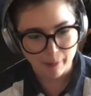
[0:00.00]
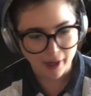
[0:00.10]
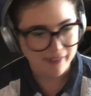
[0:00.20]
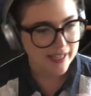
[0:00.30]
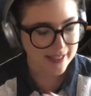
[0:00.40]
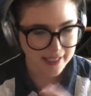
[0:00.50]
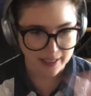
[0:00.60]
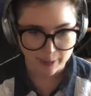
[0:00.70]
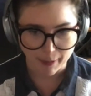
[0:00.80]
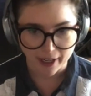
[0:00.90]
obviously
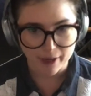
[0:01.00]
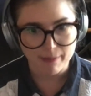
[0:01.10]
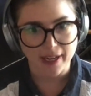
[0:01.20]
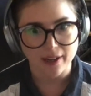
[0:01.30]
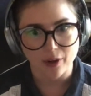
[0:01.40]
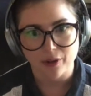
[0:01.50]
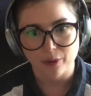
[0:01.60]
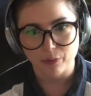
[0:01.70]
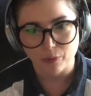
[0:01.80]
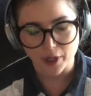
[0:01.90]
inspired by all the
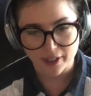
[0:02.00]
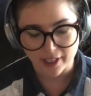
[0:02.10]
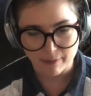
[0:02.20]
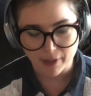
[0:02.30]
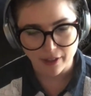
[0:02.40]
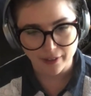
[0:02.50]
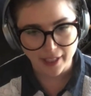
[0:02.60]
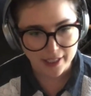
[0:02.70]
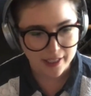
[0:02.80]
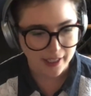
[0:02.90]
work that I've been
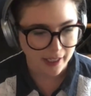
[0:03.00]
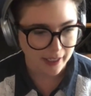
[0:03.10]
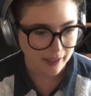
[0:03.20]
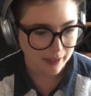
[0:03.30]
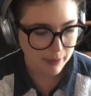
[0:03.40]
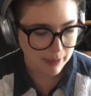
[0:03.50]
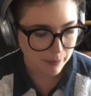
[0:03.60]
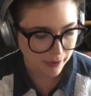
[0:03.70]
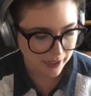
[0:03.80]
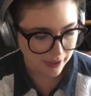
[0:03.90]
collecting and the
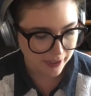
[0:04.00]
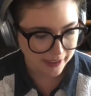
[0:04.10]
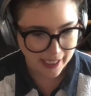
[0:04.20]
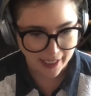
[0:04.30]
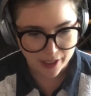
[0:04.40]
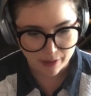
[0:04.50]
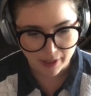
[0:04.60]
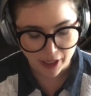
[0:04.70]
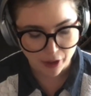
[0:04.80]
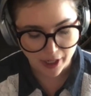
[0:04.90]
people that are online
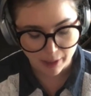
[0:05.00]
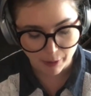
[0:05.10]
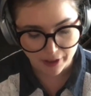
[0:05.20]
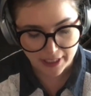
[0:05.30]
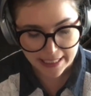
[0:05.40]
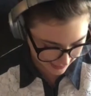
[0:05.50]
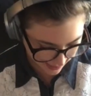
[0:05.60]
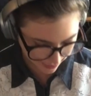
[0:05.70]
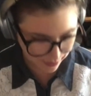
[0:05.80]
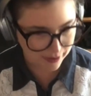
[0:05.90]
doing incredible things. The
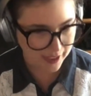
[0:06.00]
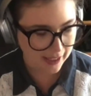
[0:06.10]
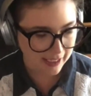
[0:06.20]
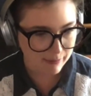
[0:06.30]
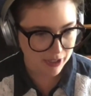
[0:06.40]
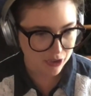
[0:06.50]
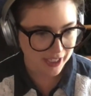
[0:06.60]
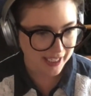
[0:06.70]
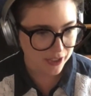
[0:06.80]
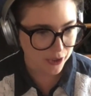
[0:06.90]
other thing that I've been
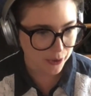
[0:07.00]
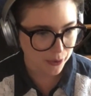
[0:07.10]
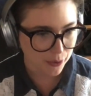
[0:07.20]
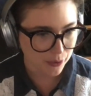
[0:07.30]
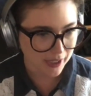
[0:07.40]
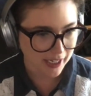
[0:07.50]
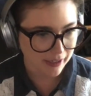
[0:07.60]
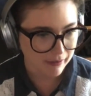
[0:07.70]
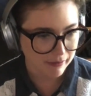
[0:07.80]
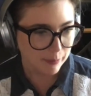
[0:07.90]
trying to kind
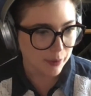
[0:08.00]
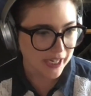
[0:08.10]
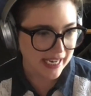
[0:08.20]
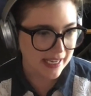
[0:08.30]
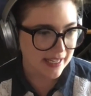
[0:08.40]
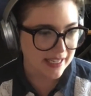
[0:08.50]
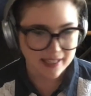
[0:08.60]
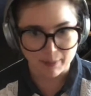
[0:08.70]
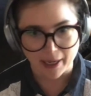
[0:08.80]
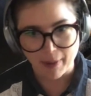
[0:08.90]
of bring in
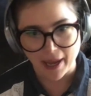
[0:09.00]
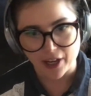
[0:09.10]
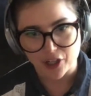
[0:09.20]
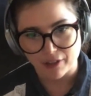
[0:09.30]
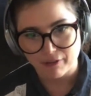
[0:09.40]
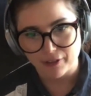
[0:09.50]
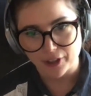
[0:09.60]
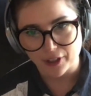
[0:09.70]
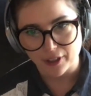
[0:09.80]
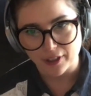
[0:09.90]
is my passion
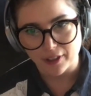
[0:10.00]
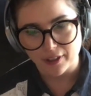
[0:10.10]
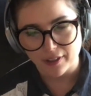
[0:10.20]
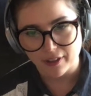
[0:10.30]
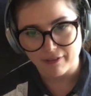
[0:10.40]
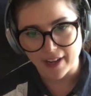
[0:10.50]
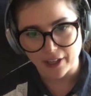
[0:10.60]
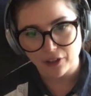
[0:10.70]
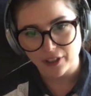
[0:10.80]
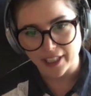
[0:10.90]
for the
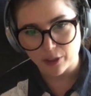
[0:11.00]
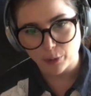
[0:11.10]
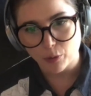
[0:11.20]
vinyl collectible